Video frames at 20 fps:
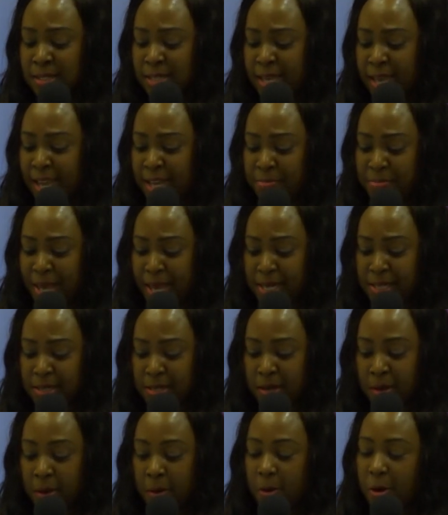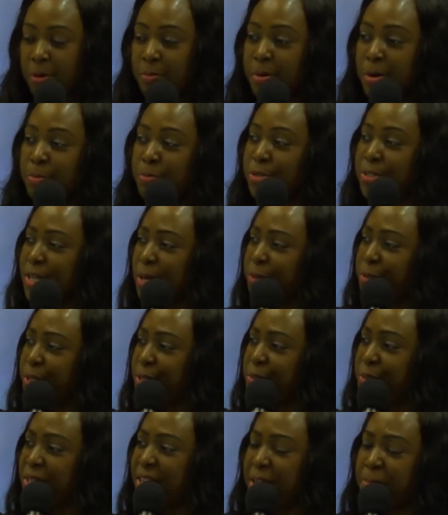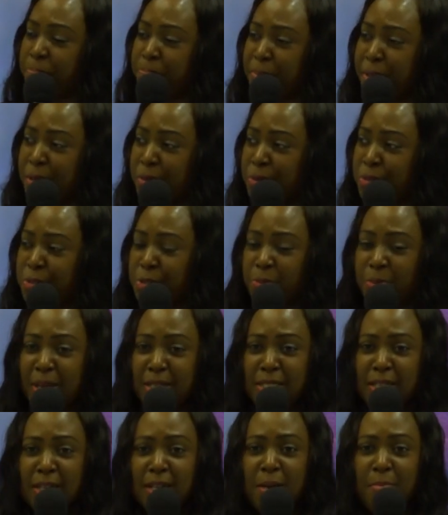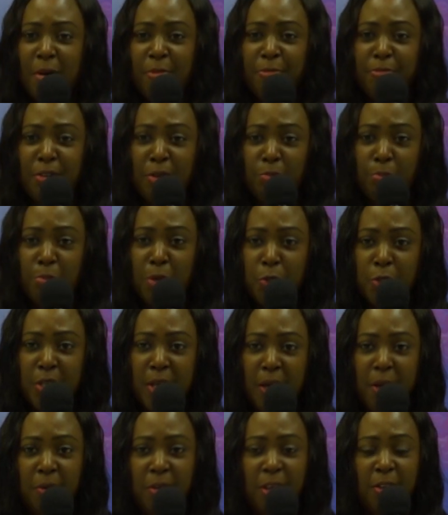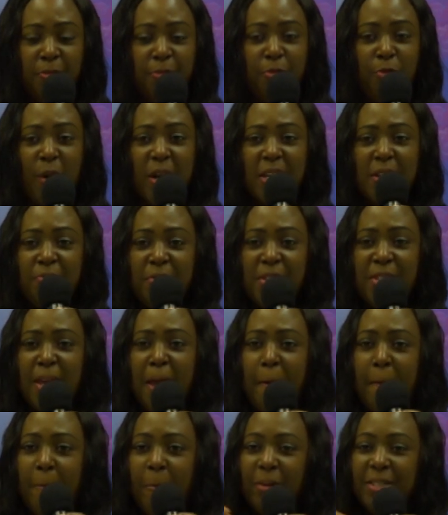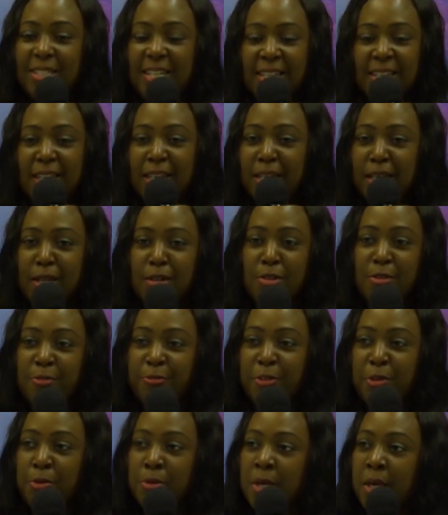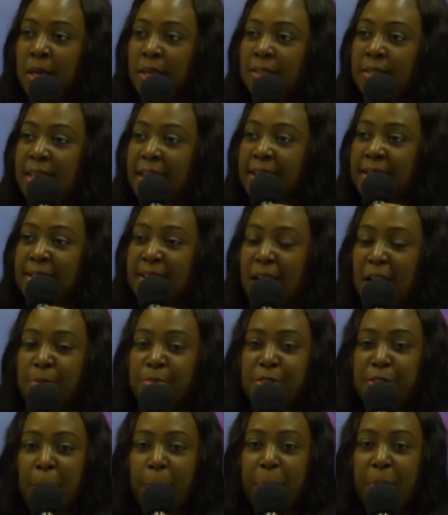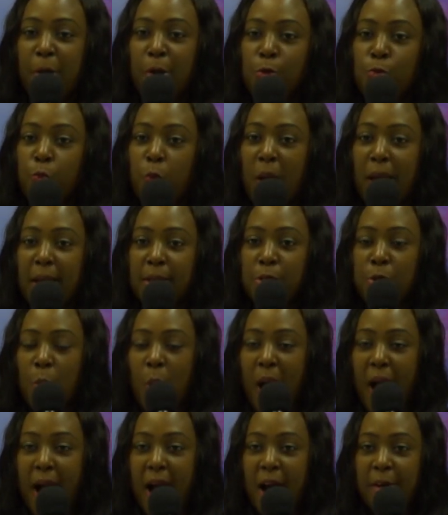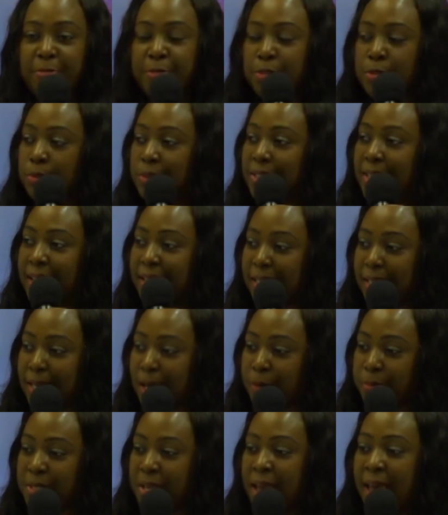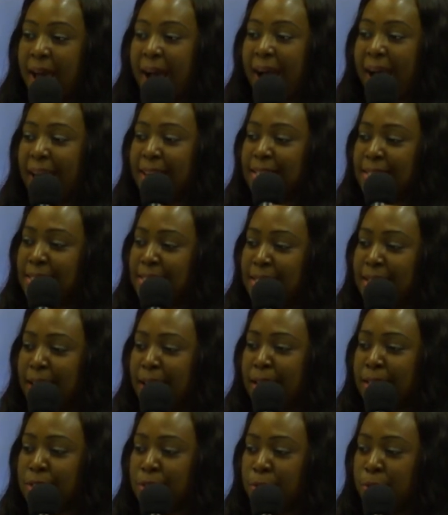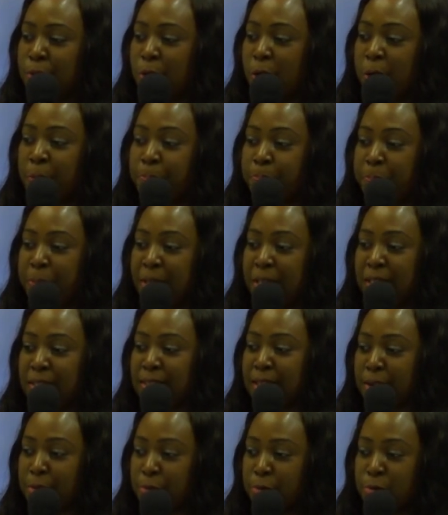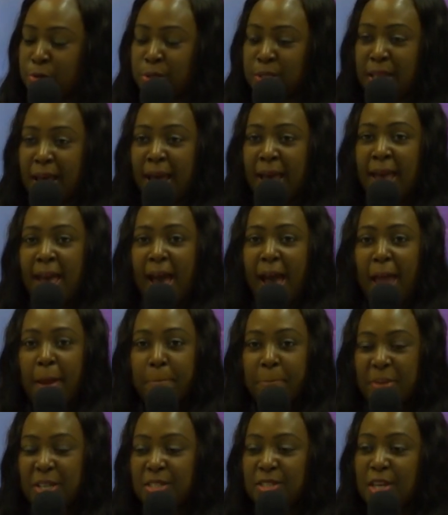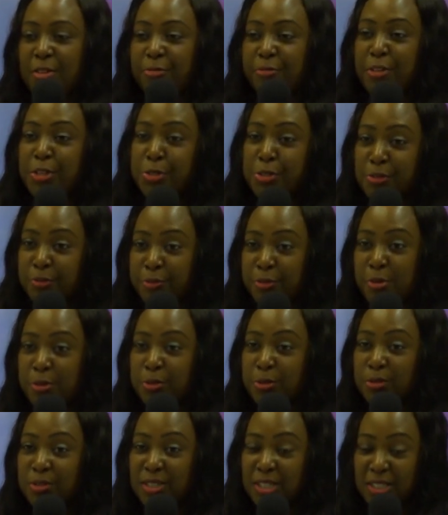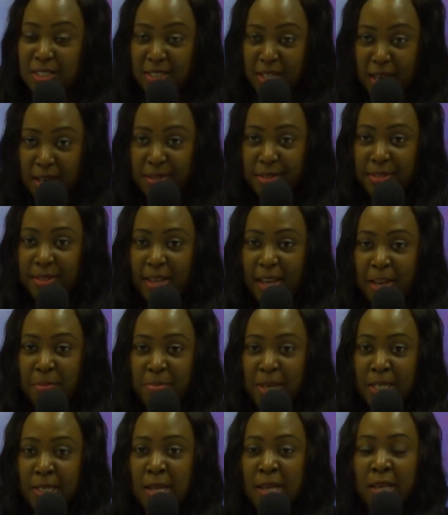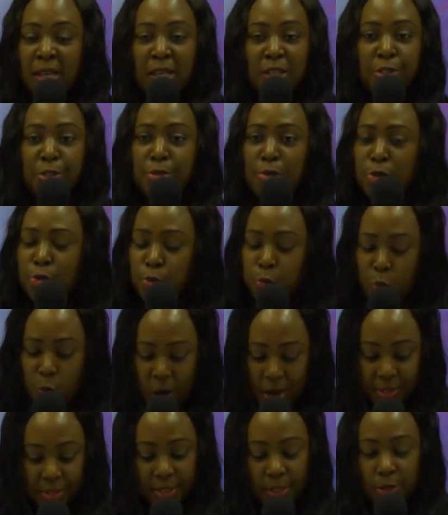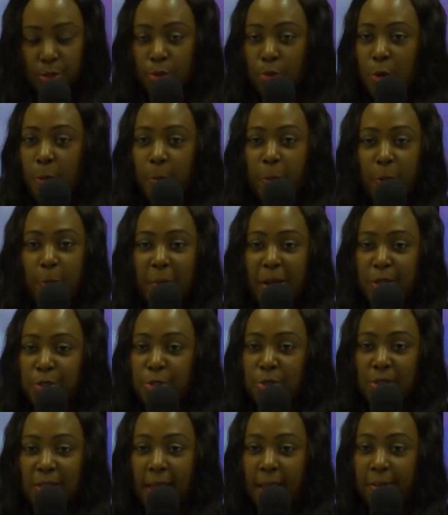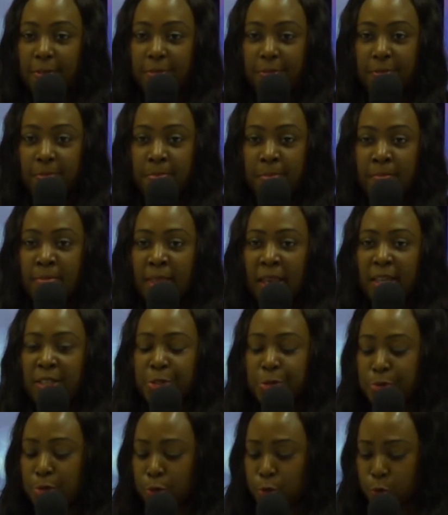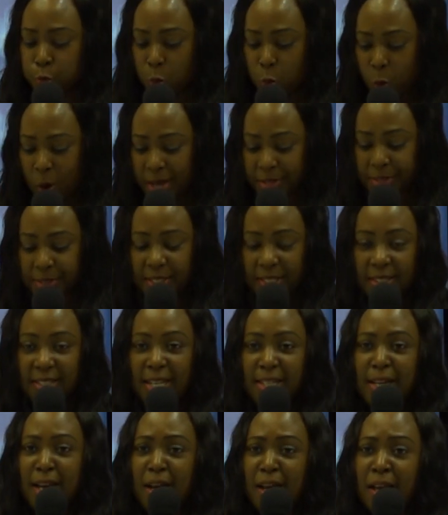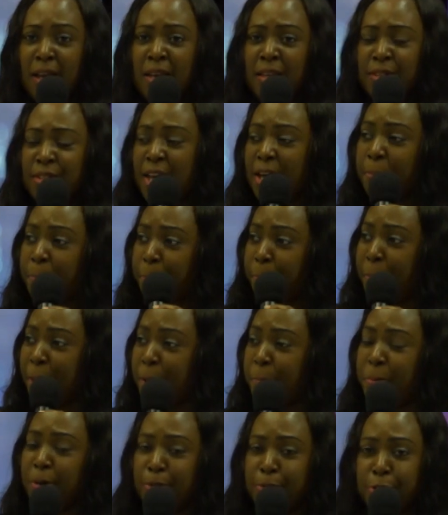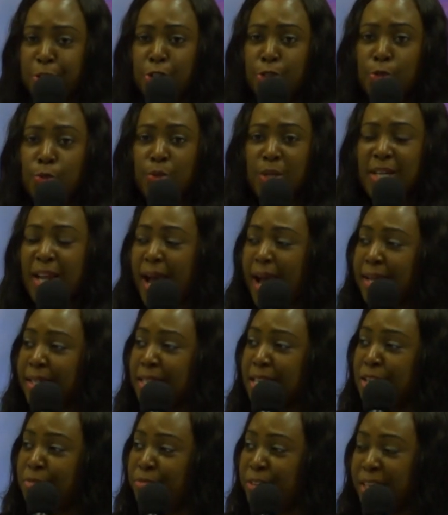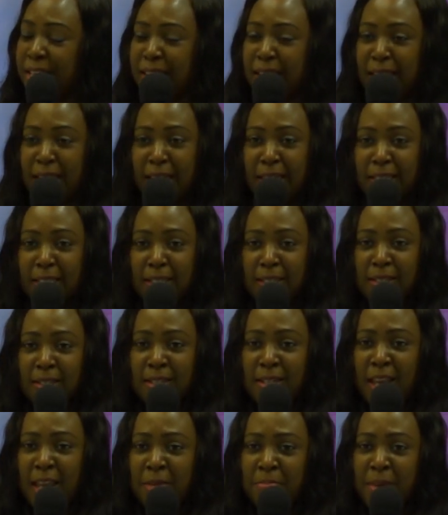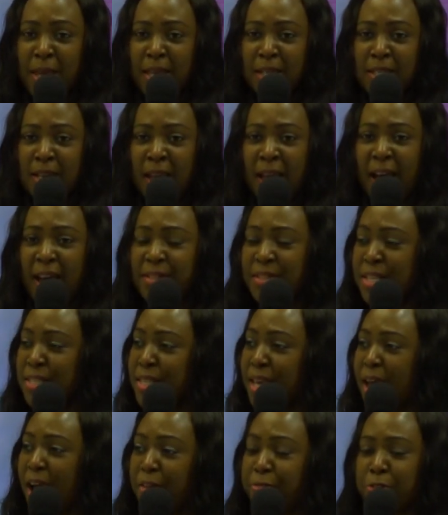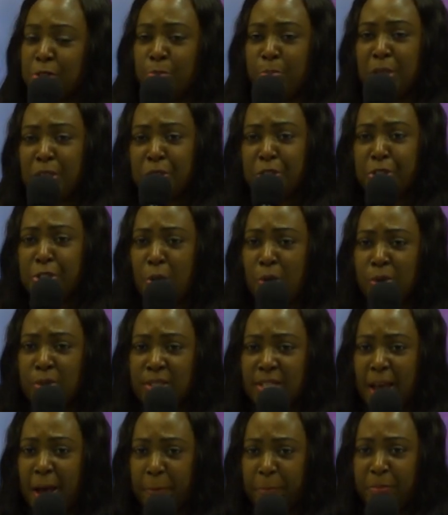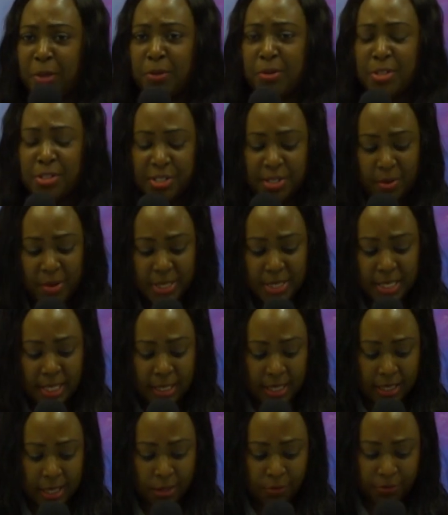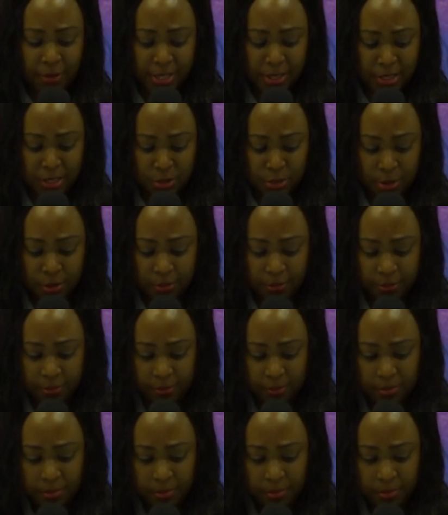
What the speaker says: Amen? Bills, if whatever they are taking care of you, there comes a point where you have to let it out and let God be the ruler and be the face of God on this earth. Amen. It's not worth it to compromise your life. It's not worth it that people's children are giving in. Amen. And then they have to be sold up because they were taken advantage of.